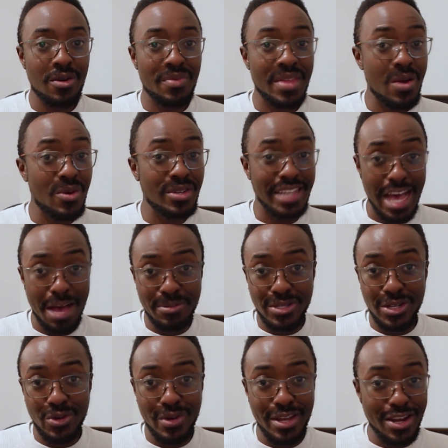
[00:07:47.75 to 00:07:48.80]
there is
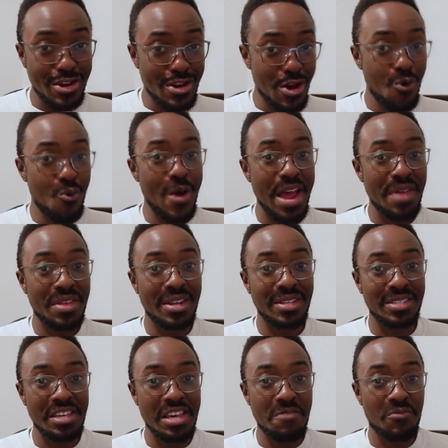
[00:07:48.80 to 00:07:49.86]
absolutely no way that a
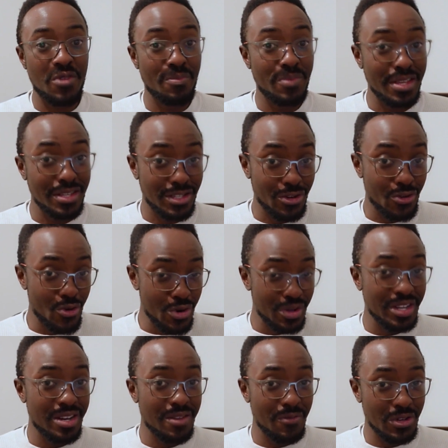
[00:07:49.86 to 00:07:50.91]
team from the
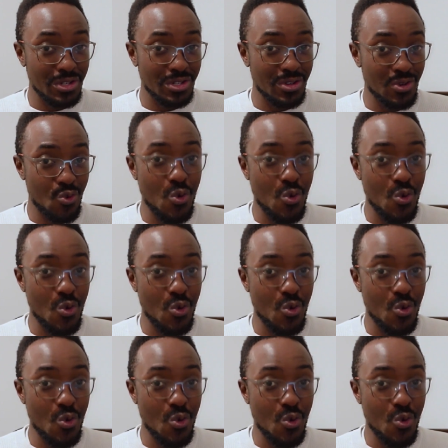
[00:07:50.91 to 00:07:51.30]
Segunda Division